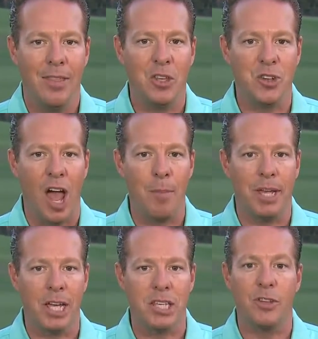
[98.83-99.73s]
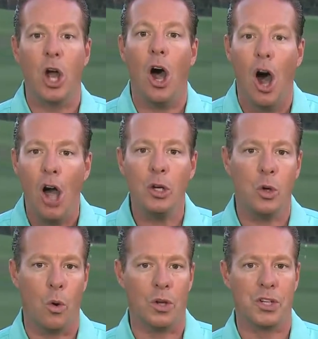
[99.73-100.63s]
this time because of an on
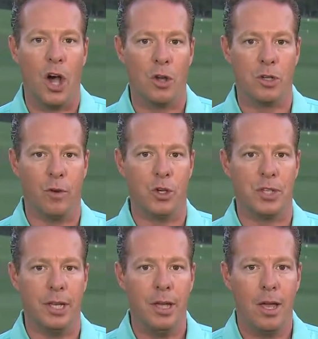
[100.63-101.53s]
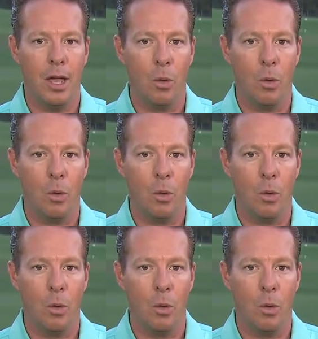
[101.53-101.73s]
course controversy